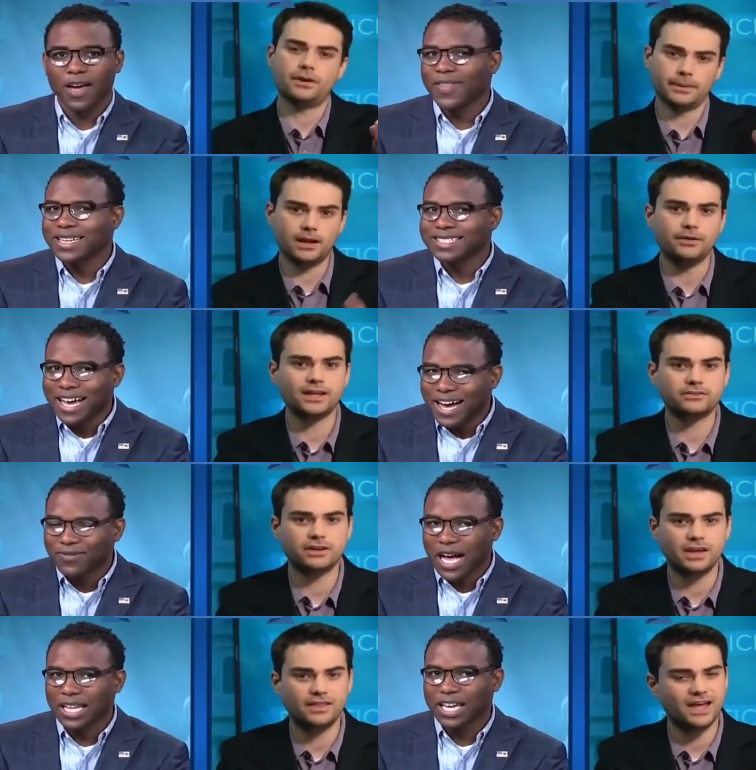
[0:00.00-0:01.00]
Speaker 1: we and go. That is That's,
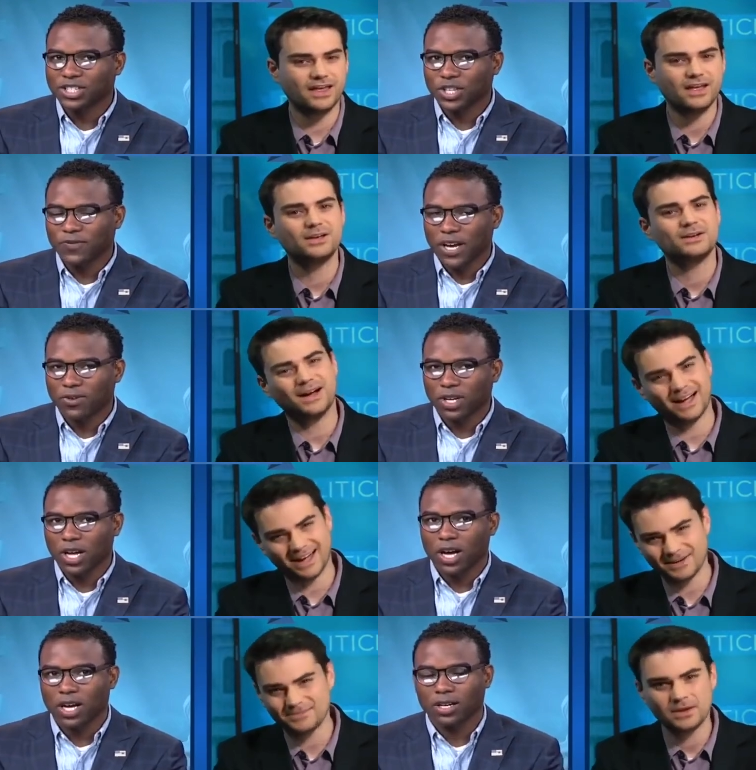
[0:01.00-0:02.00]
not a violation that, of federal
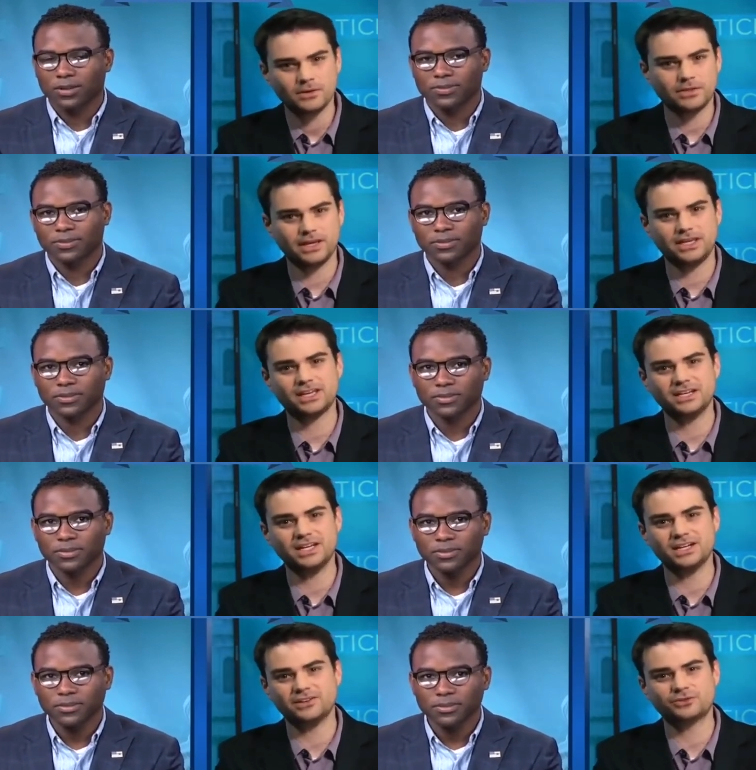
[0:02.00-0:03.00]
uh, law. They, he, can,
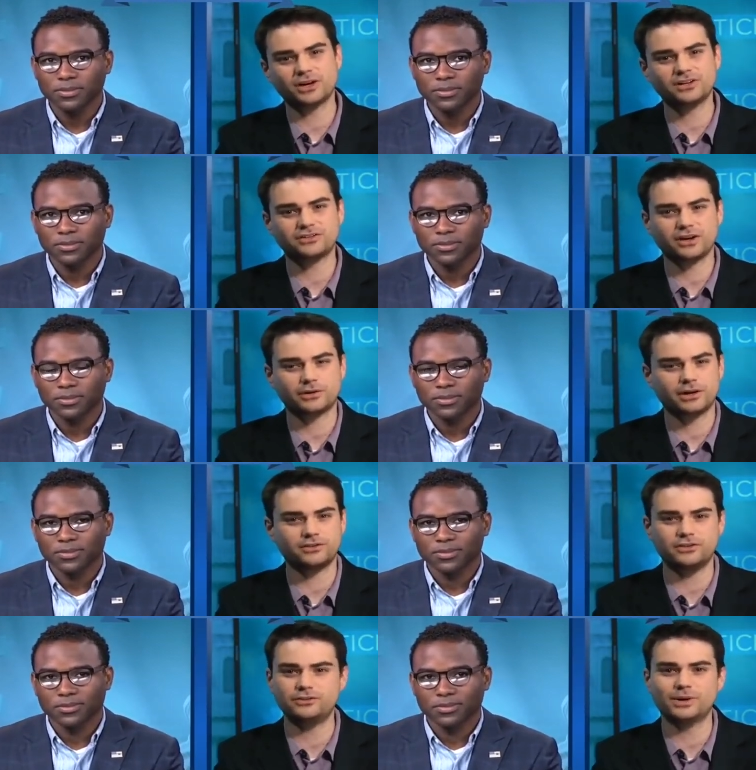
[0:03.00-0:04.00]
he can instruct his
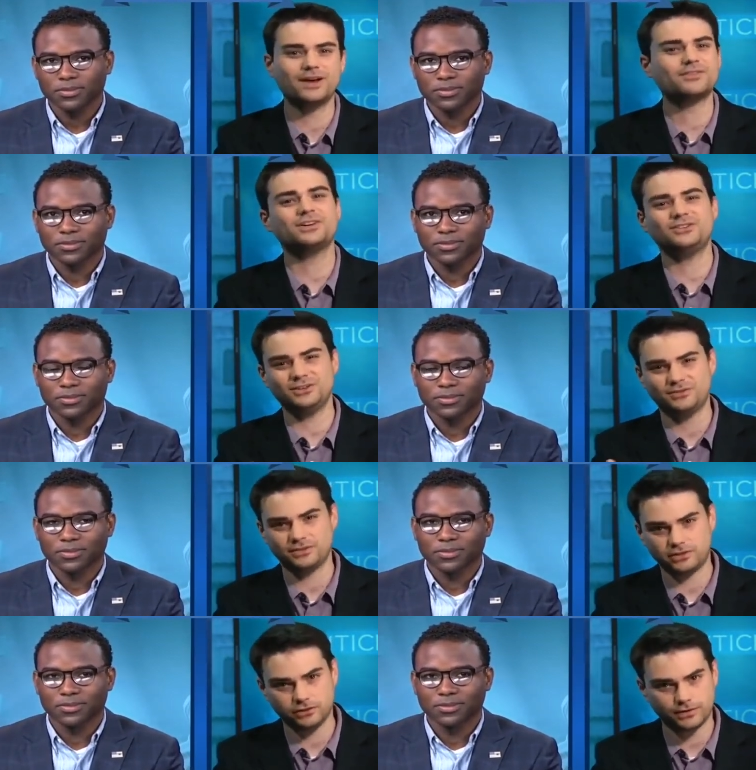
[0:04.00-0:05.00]
secretaries to do whatever he see,
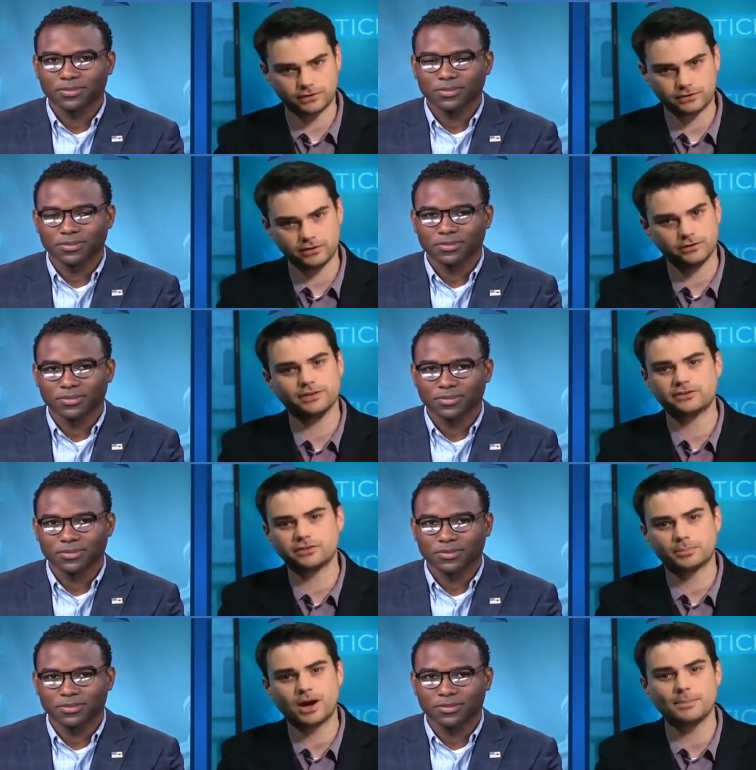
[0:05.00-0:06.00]
sees fit to do. And this is
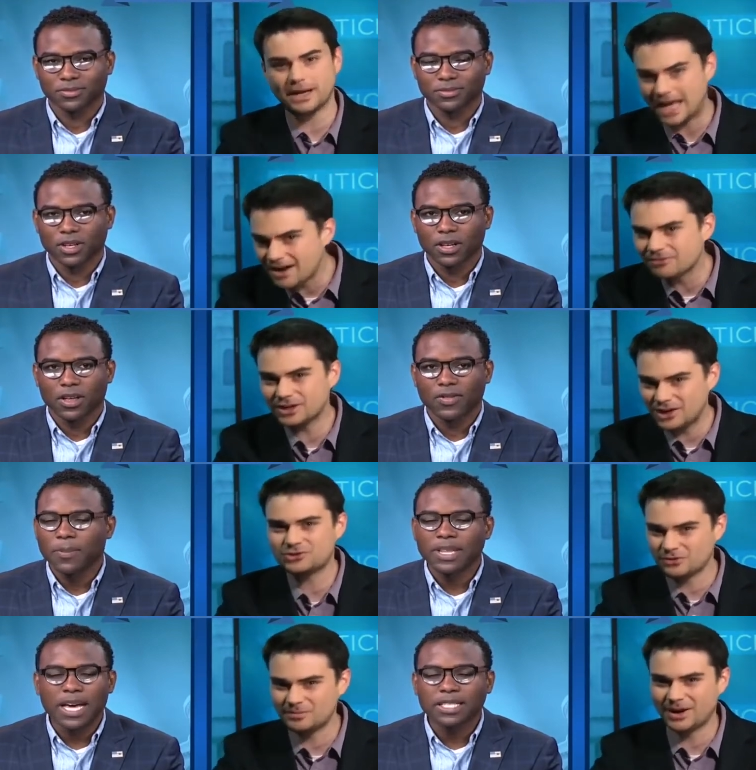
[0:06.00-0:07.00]
the problem on yeah. every
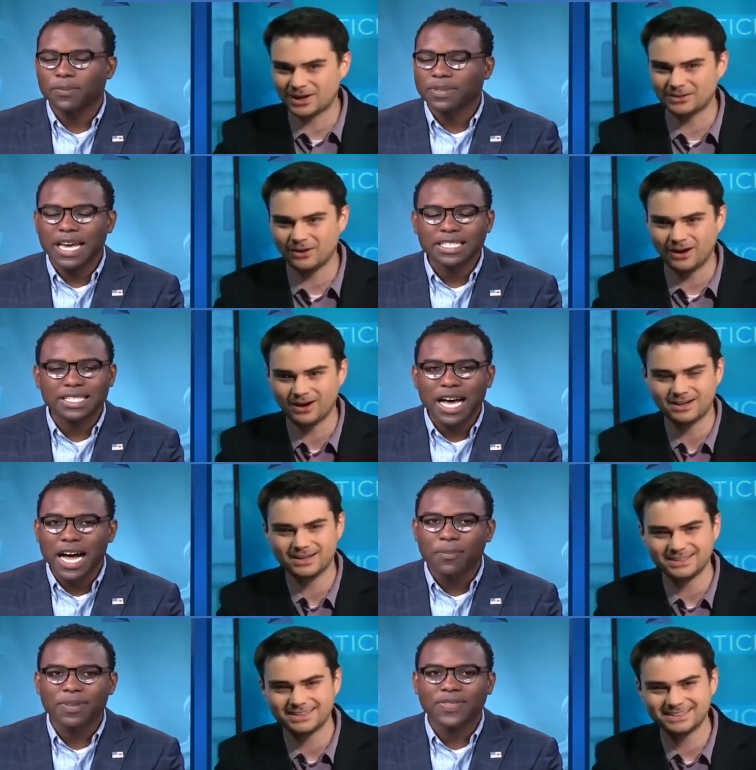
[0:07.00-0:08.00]
issue of American law. That
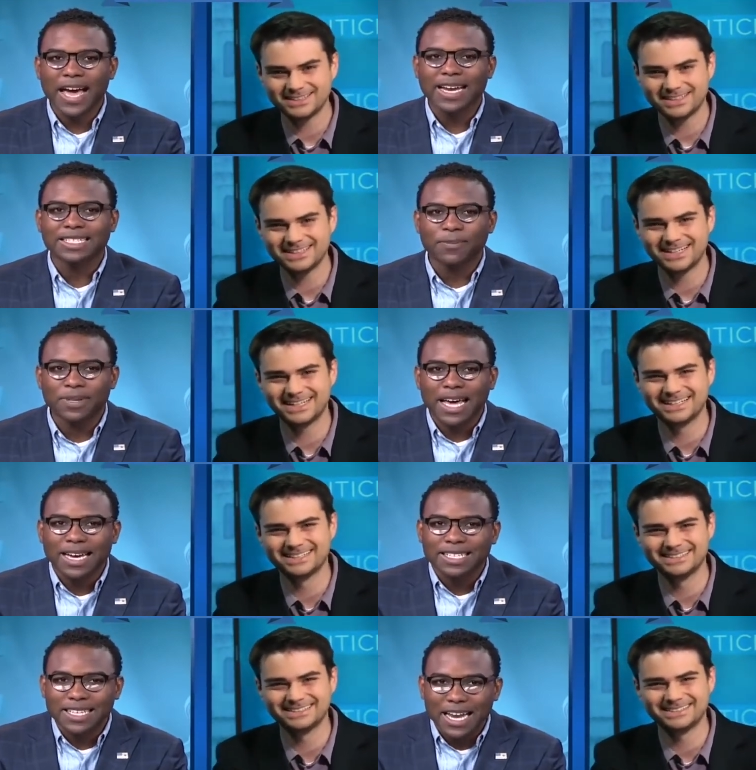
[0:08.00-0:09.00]
is not, that
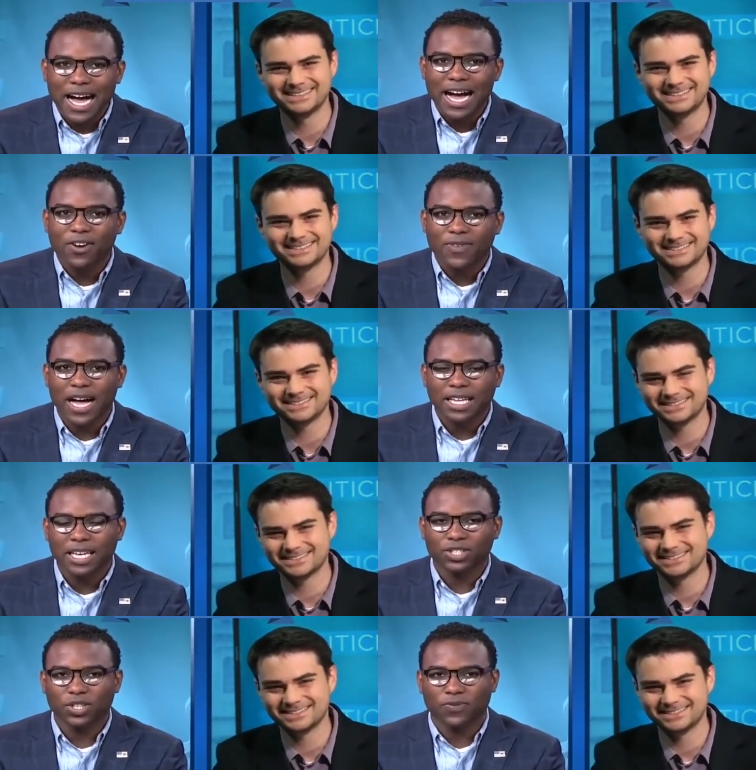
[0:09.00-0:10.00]
is, uh, uh, not
Speaker 2: a
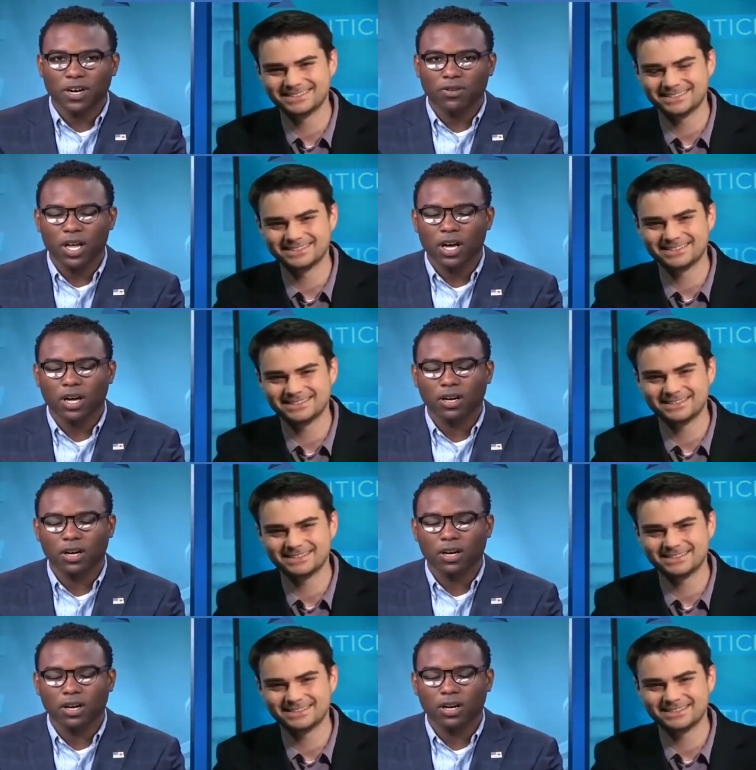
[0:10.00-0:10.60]
violation of federal law.